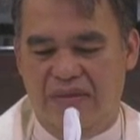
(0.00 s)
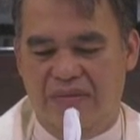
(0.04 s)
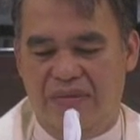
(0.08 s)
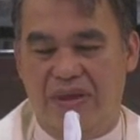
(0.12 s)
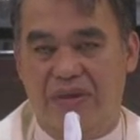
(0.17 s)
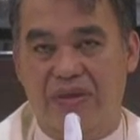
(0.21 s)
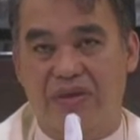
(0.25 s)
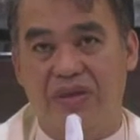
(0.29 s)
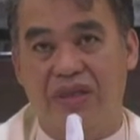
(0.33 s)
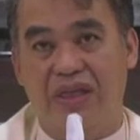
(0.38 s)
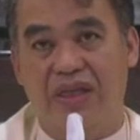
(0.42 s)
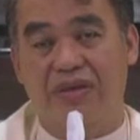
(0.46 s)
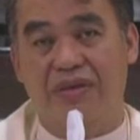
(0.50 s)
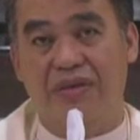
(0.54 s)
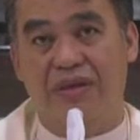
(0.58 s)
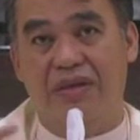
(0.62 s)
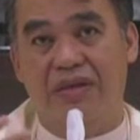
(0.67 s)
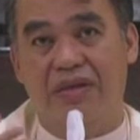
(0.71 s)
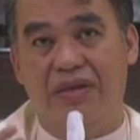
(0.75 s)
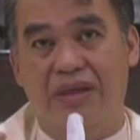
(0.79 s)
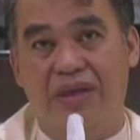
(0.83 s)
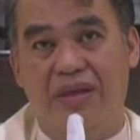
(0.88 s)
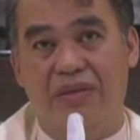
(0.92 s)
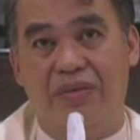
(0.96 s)
because
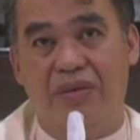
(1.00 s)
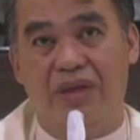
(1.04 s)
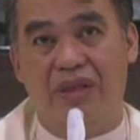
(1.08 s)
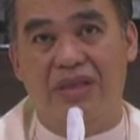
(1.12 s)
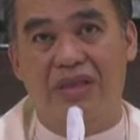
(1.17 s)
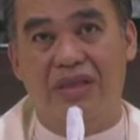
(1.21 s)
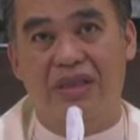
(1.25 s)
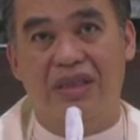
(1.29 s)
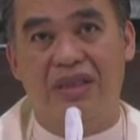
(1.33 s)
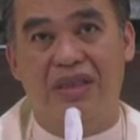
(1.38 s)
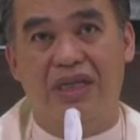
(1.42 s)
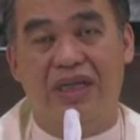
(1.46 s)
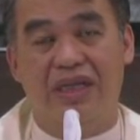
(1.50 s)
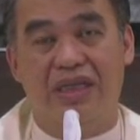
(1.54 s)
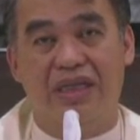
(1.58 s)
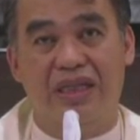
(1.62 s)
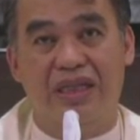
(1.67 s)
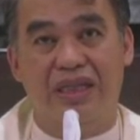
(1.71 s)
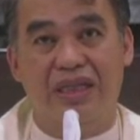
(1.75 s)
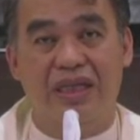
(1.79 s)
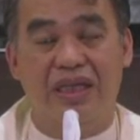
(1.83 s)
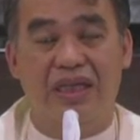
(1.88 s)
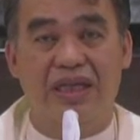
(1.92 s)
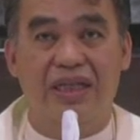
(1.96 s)
there was this
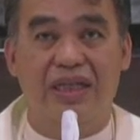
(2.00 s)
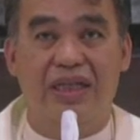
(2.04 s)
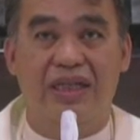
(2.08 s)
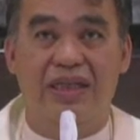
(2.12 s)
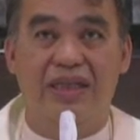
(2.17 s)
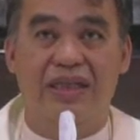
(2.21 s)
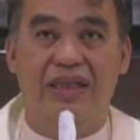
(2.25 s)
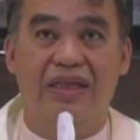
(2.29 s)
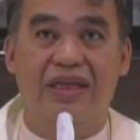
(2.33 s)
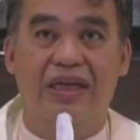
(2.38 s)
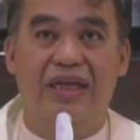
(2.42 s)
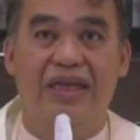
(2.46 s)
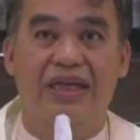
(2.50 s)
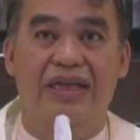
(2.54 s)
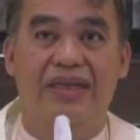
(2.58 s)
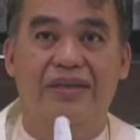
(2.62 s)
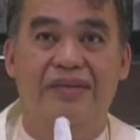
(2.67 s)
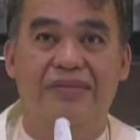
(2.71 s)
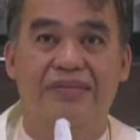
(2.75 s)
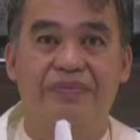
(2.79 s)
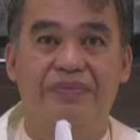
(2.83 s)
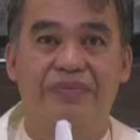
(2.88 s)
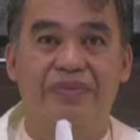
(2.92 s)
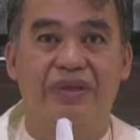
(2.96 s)
idea that
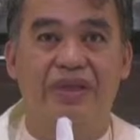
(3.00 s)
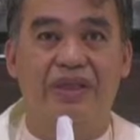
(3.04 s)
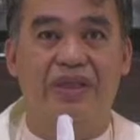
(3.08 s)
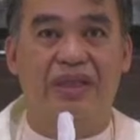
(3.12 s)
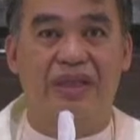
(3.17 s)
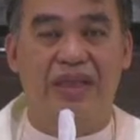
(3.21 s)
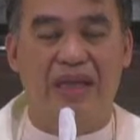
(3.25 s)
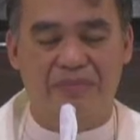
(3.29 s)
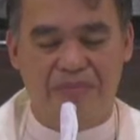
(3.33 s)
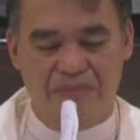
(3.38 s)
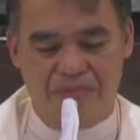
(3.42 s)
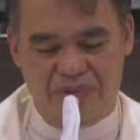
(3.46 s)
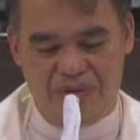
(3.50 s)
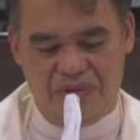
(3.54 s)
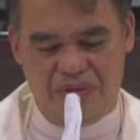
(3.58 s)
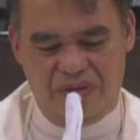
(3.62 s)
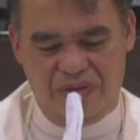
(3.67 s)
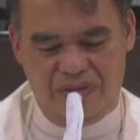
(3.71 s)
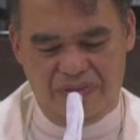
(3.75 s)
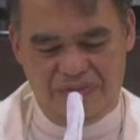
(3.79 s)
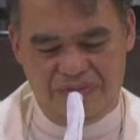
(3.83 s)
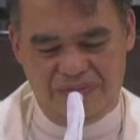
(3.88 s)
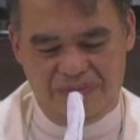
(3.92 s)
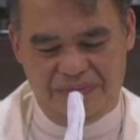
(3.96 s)
the
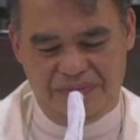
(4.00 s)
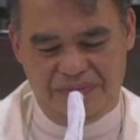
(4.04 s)
temple,